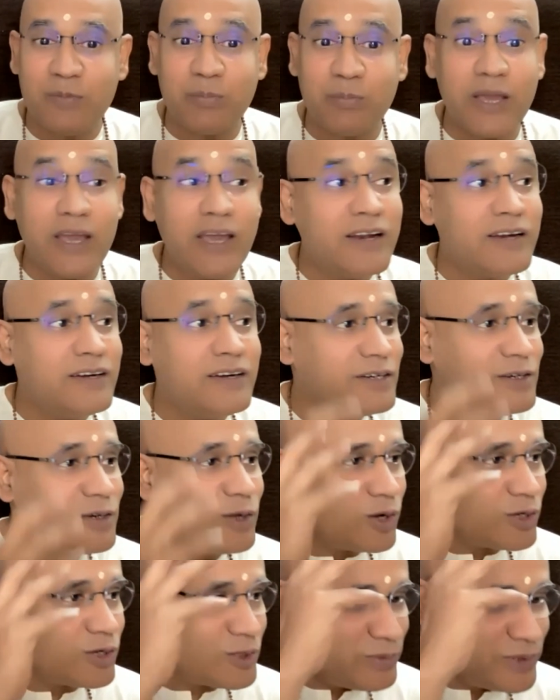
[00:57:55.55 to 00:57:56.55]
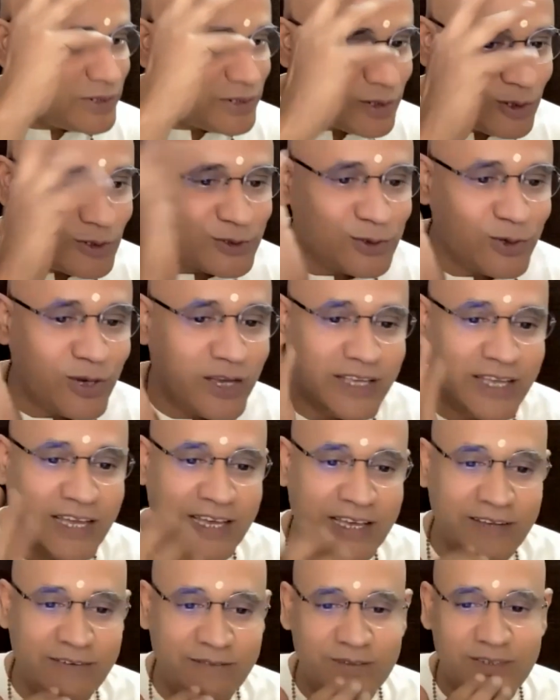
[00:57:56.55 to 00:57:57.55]
Parent document also I
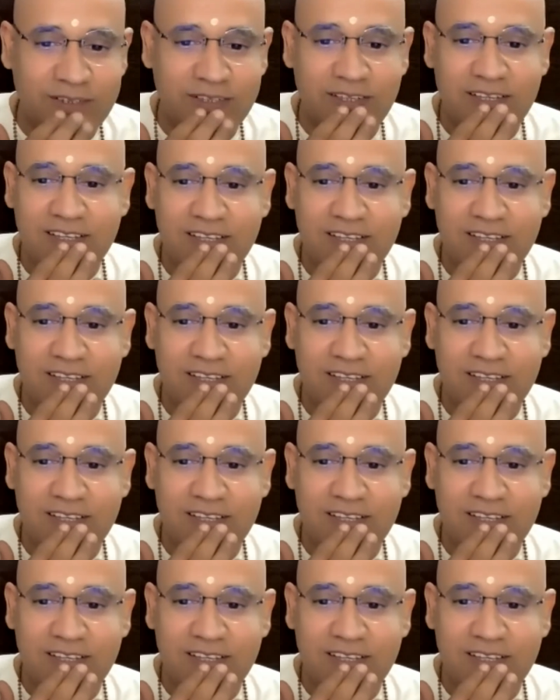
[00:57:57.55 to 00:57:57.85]
have.